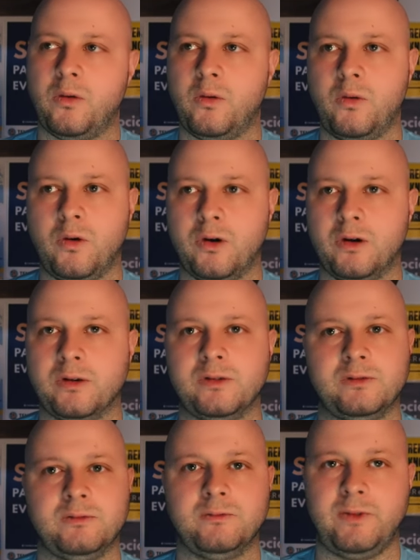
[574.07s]
or
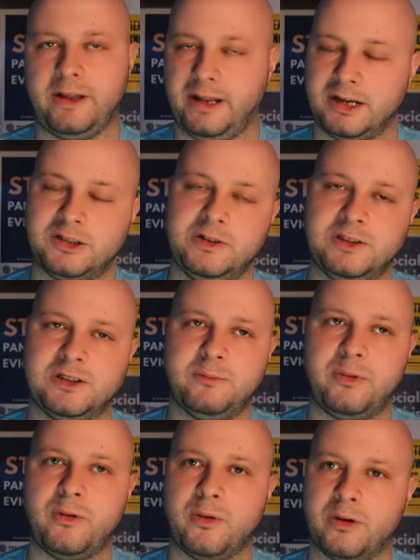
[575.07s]
financially
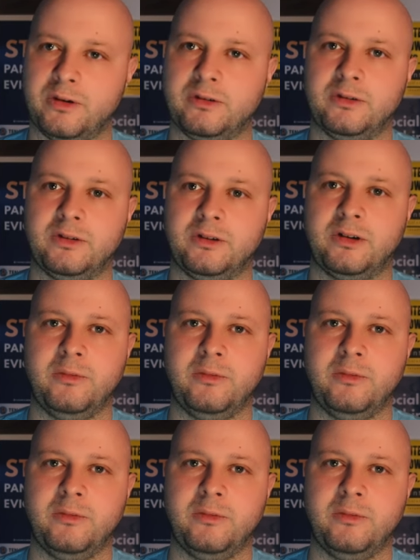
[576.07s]
support